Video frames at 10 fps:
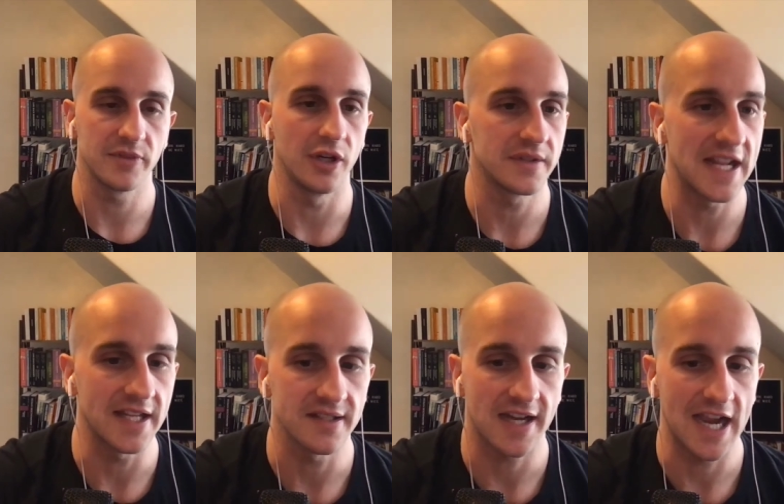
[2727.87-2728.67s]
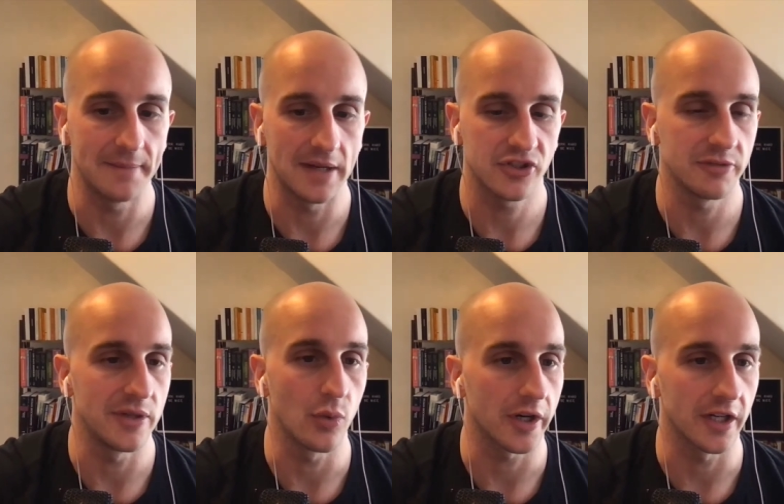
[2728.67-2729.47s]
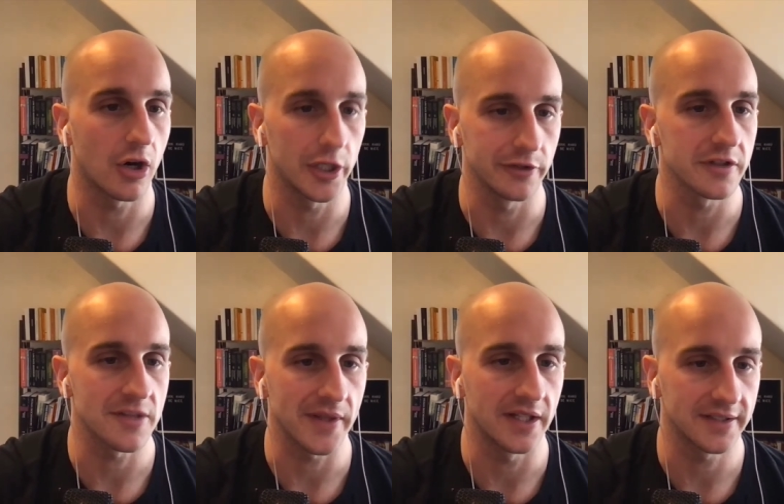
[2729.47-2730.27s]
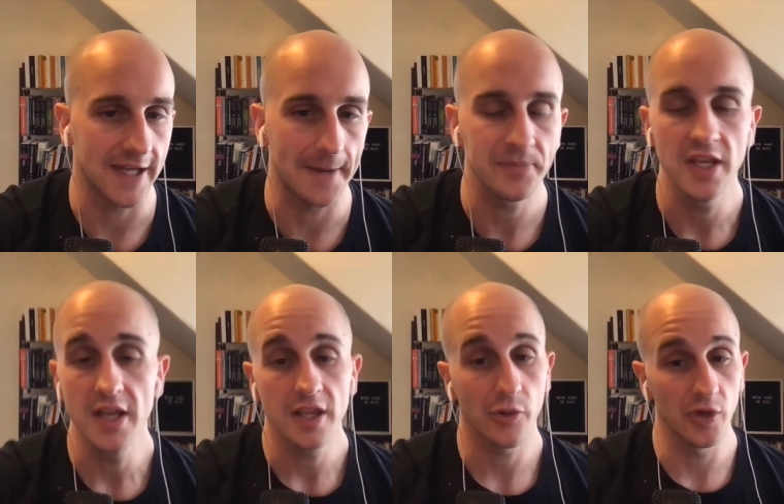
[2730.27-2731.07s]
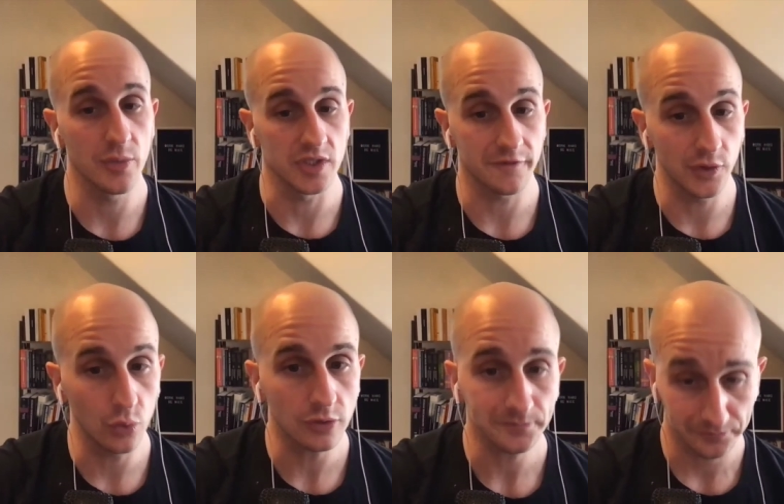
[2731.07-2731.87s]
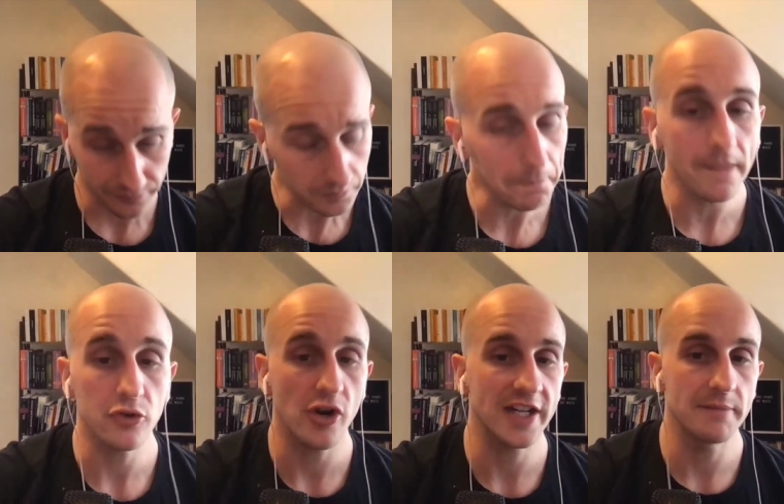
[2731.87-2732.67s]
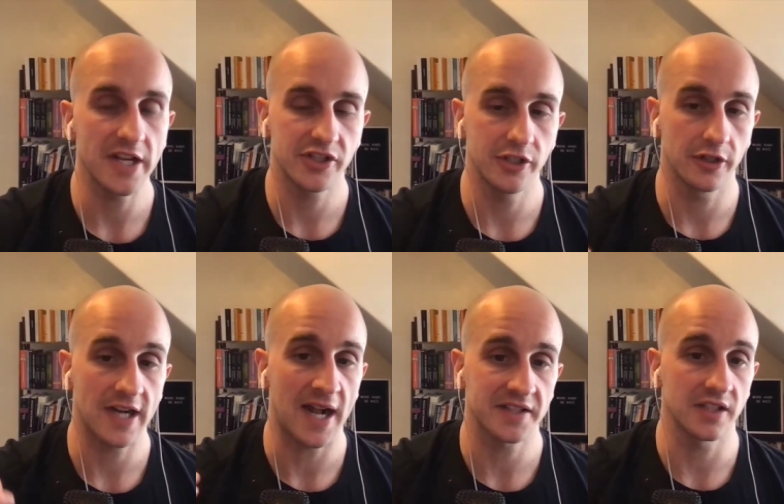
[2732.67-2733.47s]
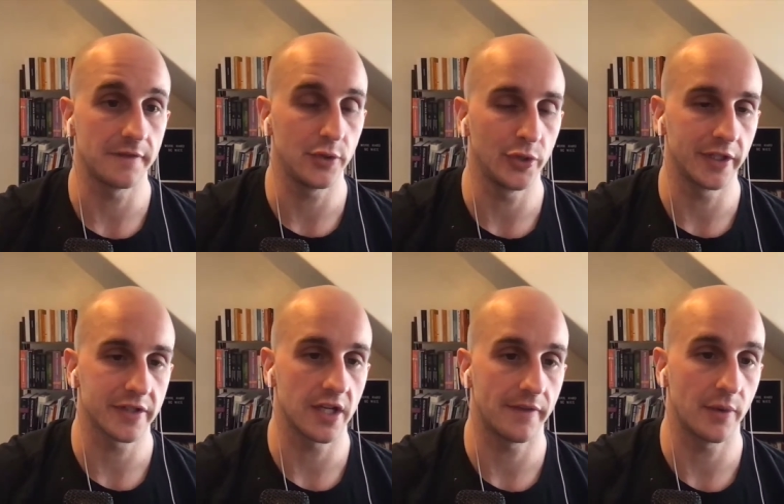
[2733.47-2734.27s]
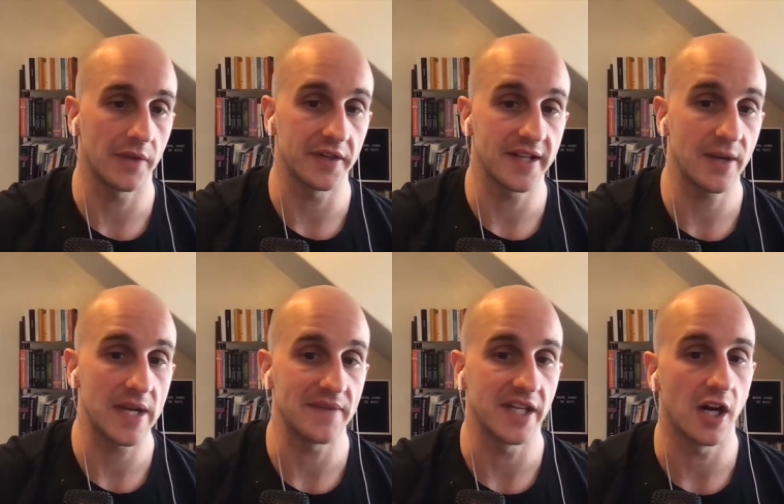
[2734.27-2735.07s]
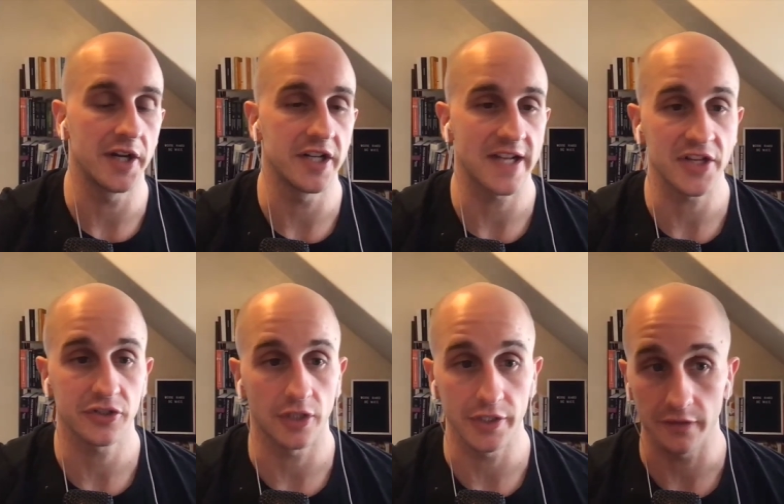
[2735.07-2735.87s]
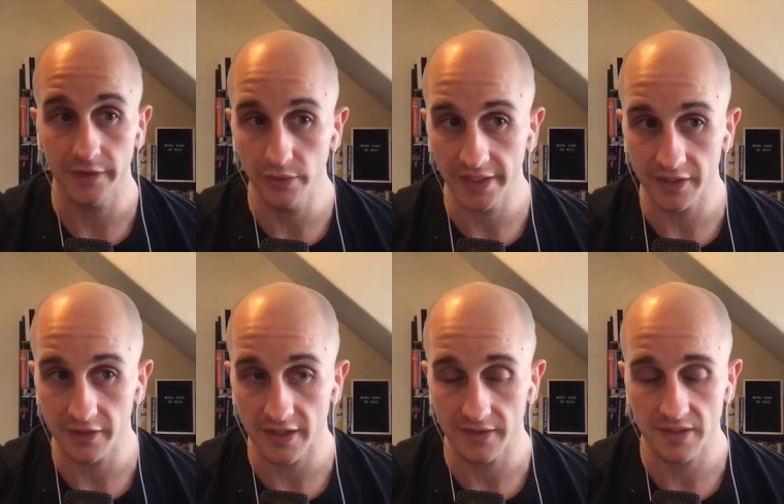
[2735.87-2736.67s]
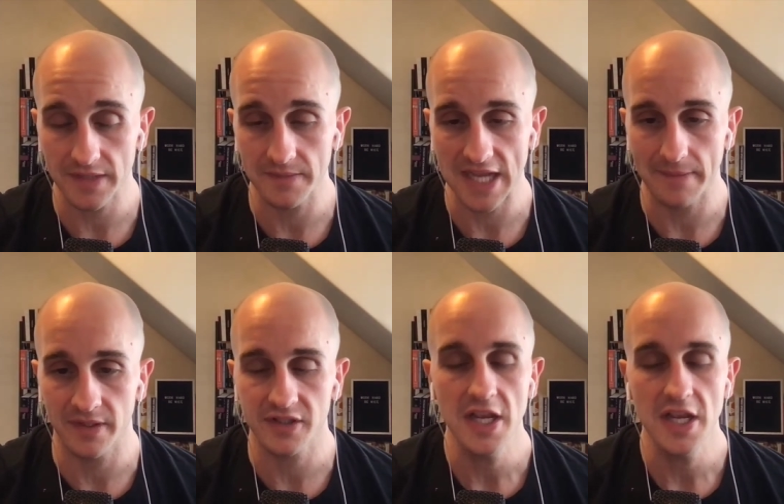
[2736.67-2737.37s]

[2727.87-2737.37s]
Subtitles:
taking time and I should be working harder or something like that. 3 was fuel. Trying to make sure you're constantly fueling yourself throughout the day. We have that unintentional underfueling sometimes happens.